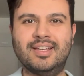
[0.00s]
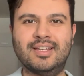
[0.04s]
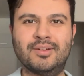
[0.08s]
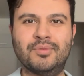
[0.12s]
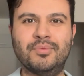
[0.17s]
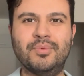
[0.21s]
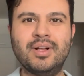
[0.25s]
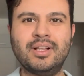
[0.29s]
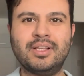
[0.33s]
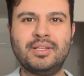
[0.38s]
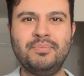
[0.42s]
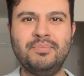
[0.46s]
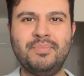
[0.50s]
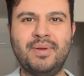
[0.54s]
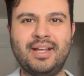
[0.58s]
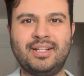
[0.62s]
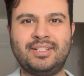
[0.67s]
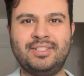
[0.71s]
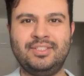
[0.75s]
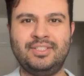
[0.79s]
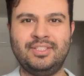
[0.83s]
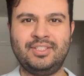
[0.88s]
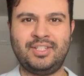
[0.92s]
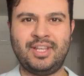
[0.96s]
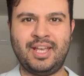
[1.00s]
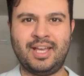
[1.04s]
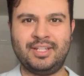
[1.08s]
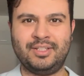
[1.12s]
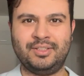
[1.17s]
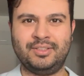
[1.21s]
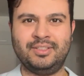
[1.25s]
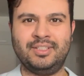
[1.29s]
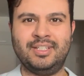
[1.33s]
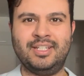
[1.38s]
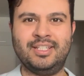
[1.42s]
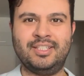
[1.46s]
Welcome back to the
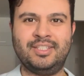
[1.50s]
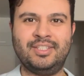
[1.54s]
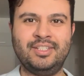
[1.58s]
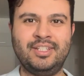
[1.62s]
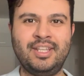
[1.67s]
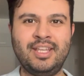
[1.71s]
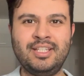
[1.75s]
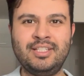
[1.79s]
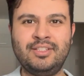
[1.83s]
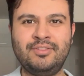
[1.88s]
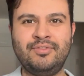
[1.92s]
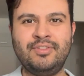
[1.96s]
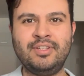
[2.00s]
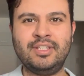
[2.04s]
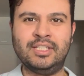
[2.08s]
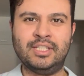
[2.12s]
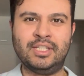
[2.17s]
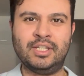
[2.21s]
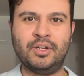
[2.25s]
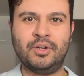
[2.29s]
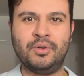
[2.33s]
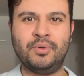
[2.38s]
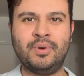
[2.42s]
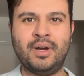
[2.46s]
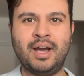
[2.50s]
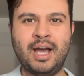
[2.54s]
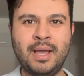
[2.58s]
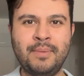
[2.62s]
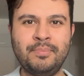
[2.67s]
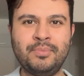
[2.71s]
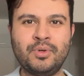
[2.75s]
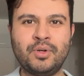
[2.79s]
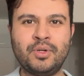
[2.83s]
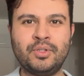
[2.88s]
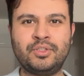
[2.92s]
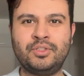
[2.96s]
channel. In today's video, I'm
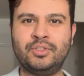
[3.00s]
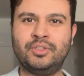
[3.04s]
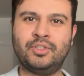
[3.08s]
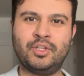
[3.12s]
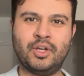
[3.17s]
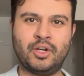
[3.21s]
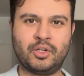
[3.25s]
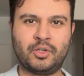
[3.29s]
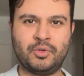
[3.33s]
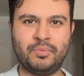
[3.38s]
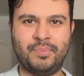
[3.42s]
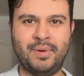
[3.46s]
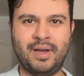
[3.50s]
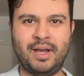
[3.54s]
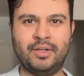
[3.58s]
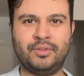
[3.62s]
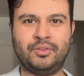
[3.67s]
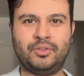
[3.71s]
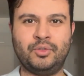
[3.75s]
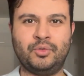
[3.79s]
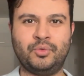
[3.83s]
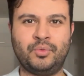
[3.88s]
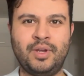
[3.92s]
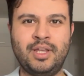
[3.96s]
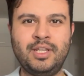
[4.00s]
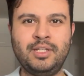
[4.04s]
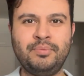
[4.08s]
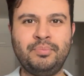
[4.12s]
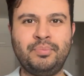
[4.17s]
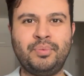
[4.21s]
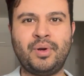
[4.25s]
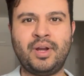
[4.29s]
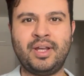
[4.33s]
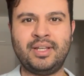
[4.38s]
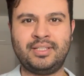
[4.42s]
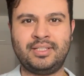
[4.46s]
going to talk about the rent
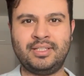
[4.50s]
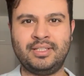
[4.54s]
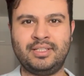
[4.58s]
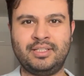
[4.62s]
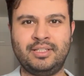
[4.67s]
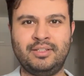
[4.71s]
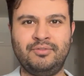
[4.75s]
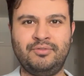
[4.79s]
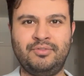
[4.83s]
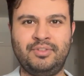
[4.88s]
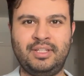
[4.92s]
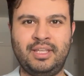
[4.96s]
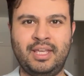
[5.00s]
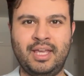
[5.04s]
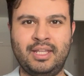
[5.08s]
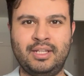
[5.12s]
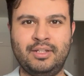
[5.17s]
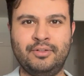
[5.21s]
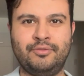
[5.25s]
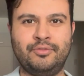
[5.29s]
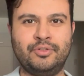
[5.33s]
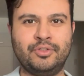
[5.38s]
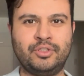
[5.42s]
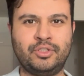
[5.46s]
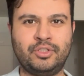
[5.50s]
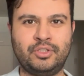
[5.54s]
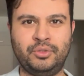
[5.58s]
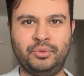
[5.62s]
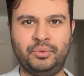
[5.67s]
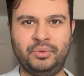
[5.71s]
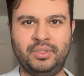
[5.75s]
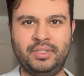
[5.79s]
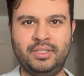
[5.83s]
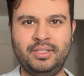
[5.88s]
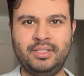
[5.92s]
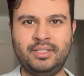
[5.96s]
prices in Vienna for
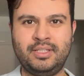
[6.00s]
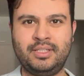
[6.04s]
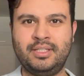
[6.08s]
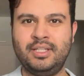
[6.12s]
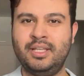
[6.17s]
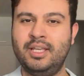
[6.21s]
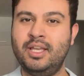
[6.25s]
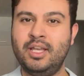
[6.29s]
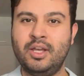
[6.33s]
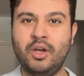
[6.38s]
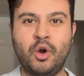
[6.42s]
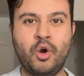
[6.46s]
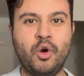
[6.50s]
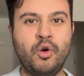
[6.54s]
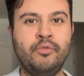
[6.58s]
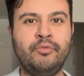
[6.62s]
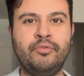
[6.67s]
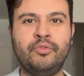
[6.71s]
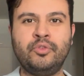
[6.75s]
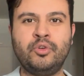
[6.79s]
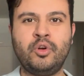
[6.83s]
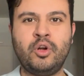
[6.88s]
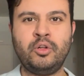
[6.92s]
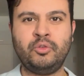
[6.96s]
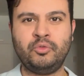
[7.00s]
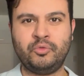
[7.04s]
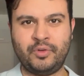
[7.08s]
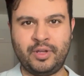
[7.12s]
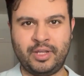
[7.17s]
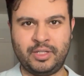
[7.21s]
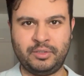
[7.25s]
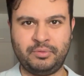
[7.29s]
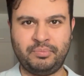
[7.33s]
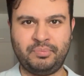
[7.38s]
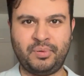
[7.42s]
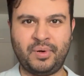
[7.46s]
students, overall
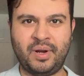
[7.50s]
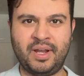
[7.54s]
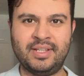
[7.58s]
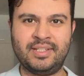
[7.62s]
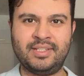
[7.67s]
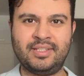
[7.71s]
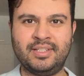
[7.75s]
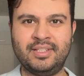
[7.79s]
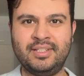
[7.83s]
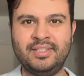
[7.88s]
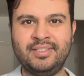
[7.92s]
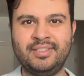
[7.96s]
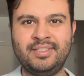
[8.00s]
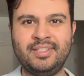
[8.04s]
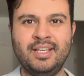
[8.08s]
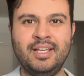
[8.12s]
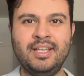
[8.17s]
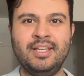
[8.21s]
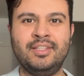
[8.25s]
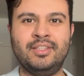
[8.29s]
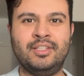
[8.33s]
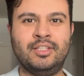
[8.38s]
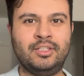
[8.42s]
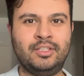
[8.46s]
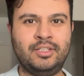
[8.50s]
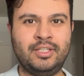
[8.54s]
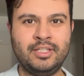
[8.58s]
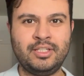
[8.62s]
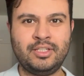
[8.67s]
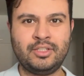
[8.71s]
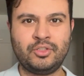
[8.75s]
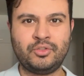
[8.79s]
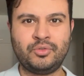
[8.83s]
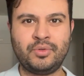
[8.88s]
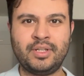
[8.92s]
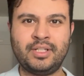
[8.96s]
rent prices, the
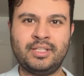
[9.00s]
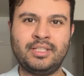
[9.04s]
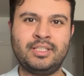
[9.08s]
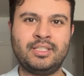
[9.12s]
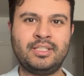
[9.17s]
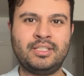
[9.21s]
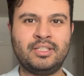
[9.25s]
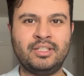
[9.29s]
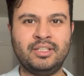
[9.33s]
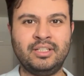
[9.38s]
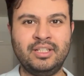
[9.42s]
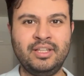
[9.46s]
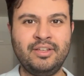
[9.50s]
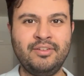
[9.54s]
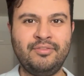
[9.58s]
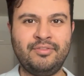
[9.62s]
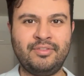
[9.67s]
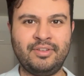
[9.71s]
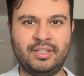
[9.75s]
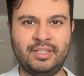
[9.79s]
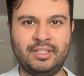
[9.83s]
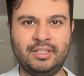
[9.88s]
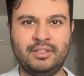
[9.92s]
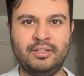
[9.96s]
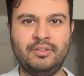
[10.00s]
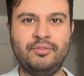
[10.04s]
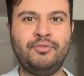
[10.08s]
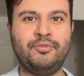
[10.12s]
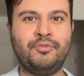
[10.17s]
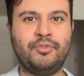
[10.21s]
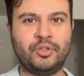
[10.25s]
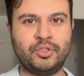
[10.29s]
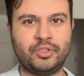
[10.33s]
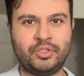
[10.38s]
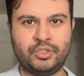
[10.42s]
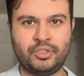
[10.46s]
districts to live in
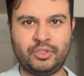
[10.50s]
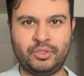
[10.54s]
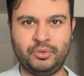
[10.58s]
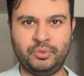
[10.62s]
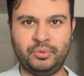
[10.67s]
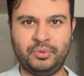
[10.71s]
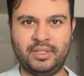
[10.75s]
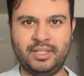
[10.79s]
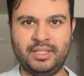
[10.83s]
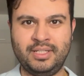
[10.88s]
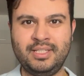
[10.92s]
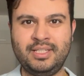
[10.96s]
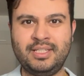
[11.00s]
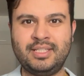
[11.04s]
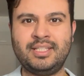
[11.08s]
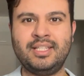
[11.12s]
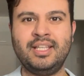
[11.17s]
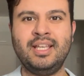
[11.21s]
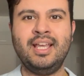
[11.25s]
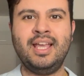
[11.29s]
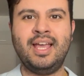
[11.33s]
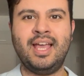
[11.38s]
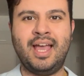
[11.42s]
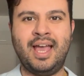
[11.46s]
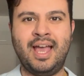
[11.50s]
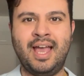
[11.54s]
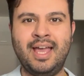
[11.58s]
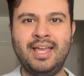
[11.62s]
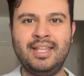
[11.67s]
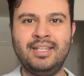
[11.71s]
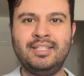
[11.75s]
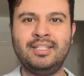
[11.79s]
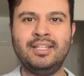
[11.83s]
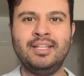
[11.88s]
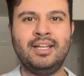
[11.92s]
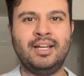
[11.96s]
for students,
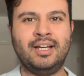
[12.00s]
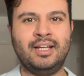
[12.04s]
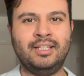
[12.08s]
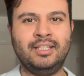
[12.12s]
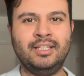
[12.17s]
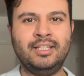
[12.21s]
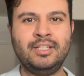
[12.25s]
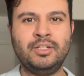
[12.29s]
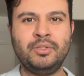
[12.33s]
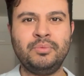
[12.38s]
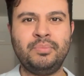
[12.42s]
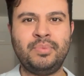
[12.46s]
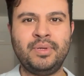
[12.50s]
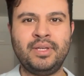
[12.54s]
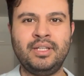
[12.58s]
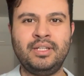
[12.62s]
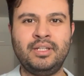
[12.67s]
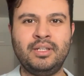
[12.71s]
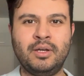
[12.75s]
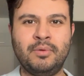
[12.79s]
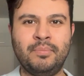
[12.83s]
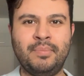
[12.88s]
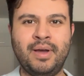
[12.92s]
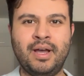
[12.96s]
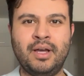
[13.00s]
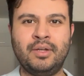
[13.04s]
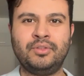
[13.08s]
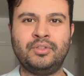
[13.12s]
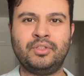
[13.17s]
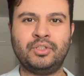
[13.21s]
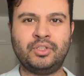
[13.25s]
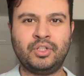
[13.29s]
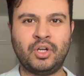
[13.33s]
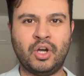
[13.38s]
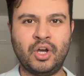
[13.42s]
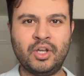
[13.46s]
and a little bit about the
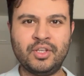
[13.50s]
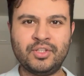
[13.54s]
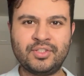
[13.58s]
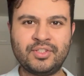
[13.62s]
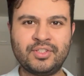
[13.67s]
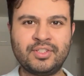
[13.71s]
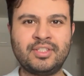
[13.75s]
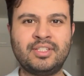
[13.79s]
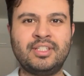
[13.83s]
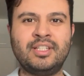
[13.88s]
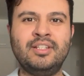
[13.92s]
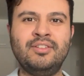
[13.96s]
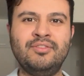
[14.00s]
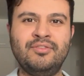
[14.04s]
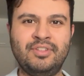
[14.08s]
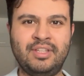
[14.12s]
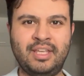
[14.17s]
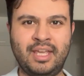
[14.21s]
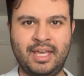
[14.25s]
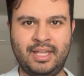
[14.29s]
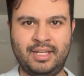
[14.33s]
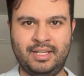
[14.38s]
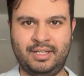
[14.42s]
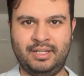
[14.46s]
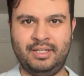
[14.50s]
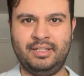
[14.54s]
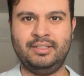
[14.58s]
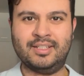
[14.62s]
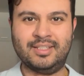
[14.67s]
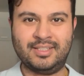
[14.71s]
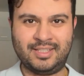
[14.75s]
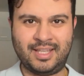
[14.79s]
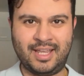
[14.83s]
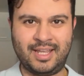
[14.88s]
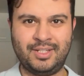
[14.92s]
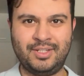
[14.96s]
costs in Vienna.
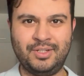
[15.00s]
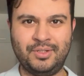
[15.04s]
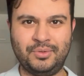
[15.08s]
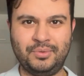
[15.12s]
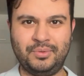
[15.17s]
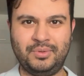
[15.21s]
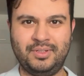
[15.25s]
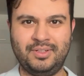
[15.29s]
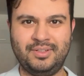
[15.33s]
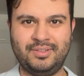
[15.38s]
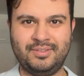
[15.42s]
Stay tuned.